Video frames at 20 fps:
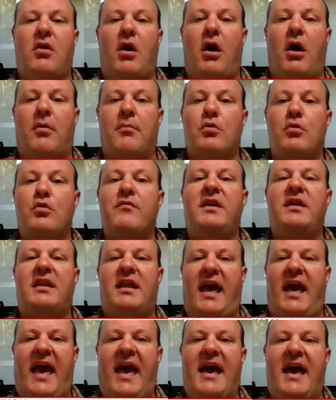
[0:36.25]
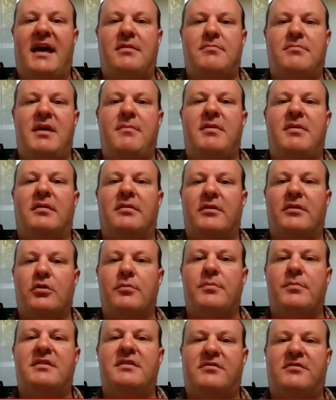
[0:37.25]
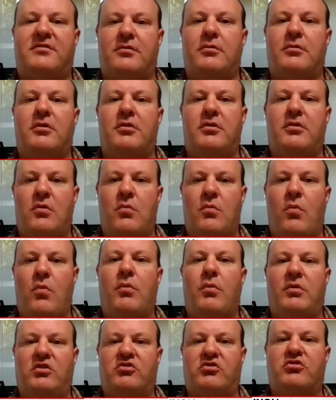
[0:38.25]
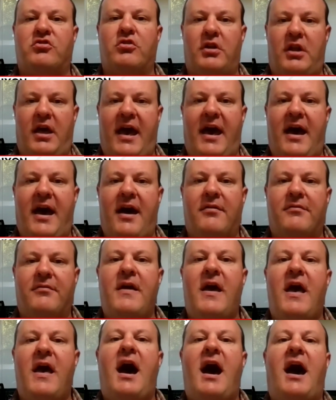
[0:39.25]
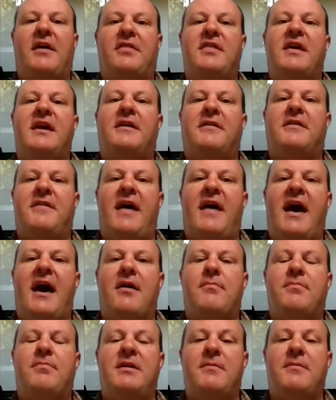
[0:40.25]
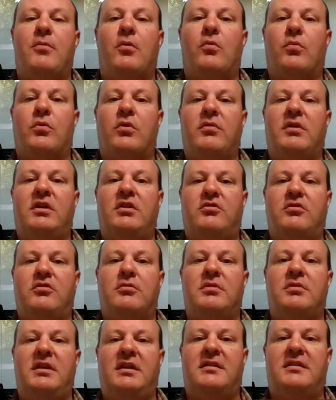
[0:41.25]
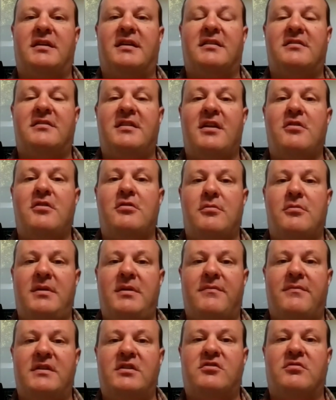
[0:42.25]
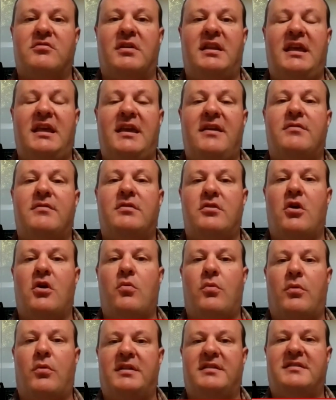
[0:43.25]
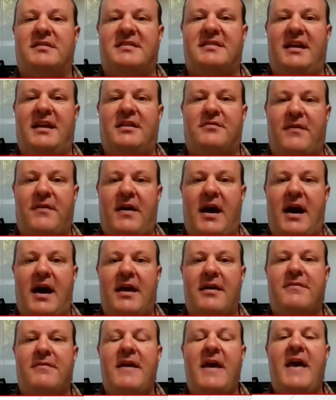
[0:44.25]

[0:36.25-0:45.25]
are moving ahead maybe a little bit sooner than what we should have. I think that people really do need to continue to be vigilant even though we're in stage five.